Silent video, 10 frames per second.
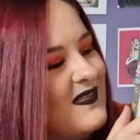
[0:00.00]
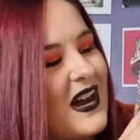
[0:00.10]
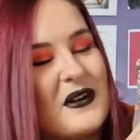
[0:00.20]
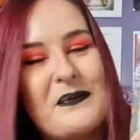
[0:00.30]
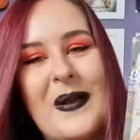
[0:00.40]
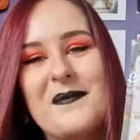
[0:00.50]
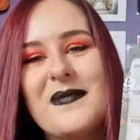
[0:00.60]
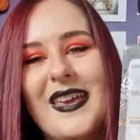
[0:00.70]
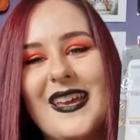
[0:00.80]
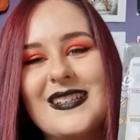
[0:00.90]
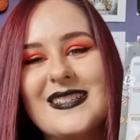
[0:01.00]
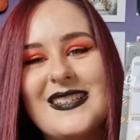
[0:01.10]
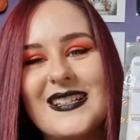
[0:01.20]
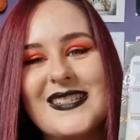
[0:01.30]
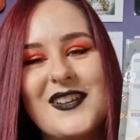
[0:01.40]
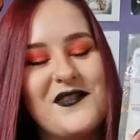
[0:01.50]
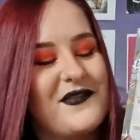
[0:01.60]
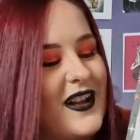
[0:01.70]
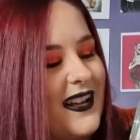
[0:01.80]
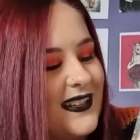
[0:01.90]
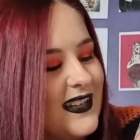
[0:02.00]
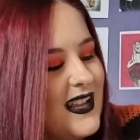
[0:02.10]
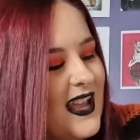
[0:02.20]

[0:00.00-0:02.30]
are pumpkins. That's so fun.